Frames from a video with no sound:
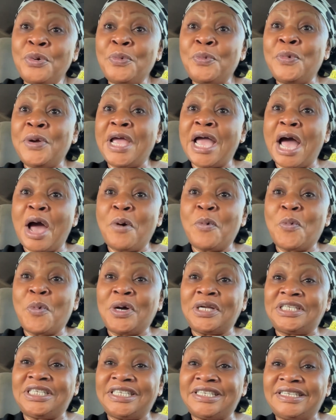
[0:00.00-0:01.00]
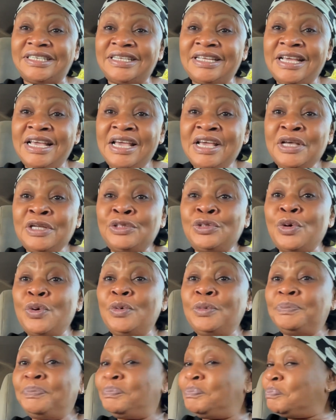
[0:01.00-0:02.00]
We are watching.
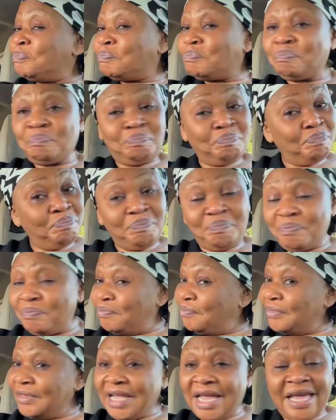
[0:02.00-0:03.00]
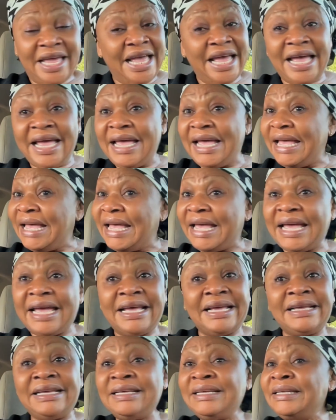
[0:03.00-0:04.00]
So,
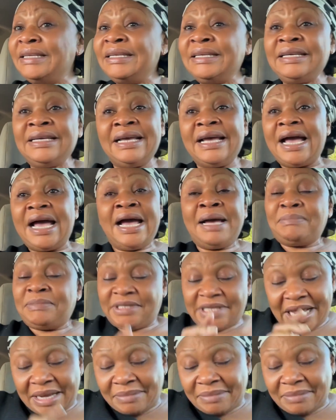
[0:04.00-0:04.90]
I'm